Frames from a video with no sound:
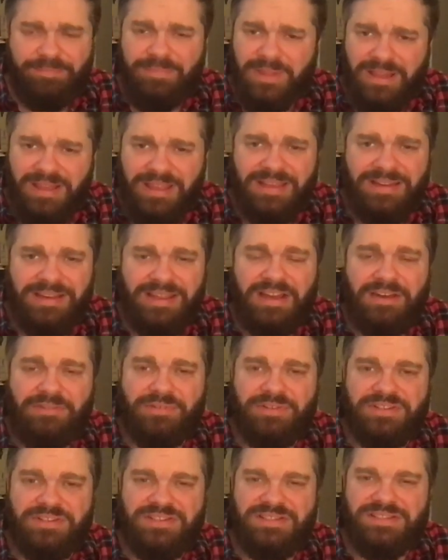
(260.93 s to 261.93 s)
again, kind of
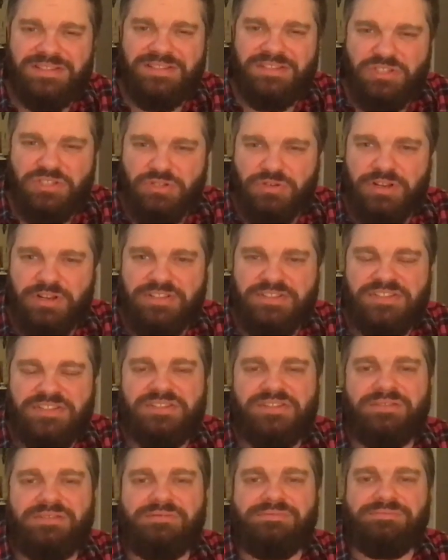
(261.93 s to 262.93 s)
a
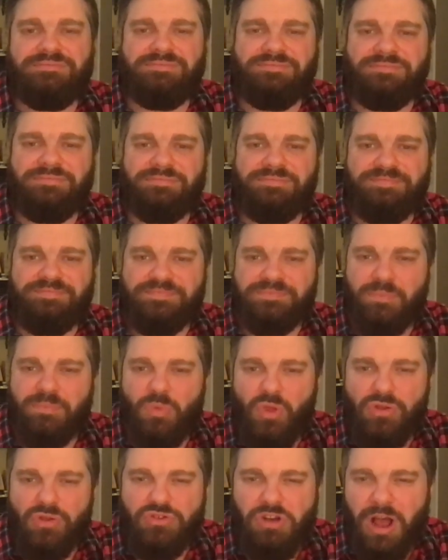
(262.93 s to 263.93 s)
citrus,
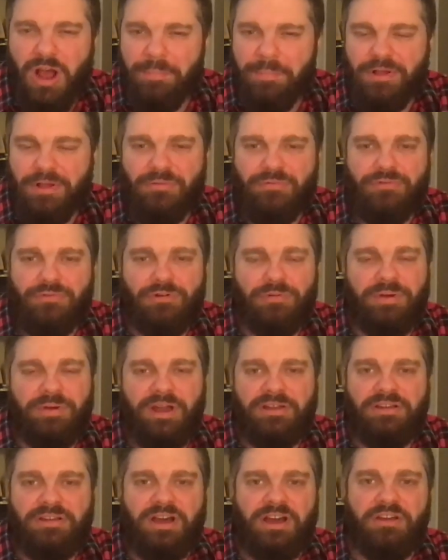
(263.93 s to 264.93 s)
tropical fruit, but
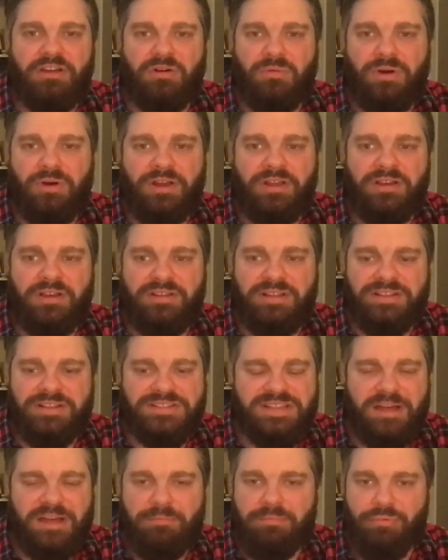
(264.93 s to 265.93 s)
I don't want to, it's
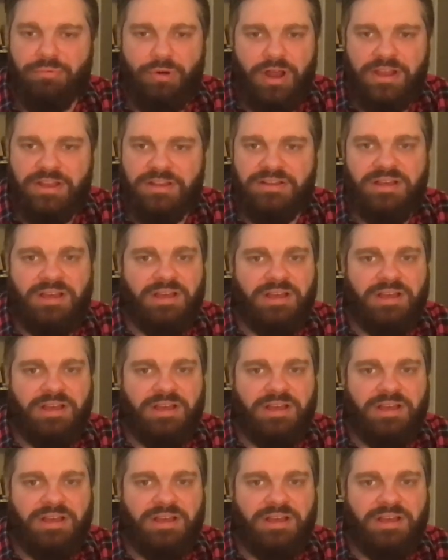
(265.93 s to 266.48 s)
not bright,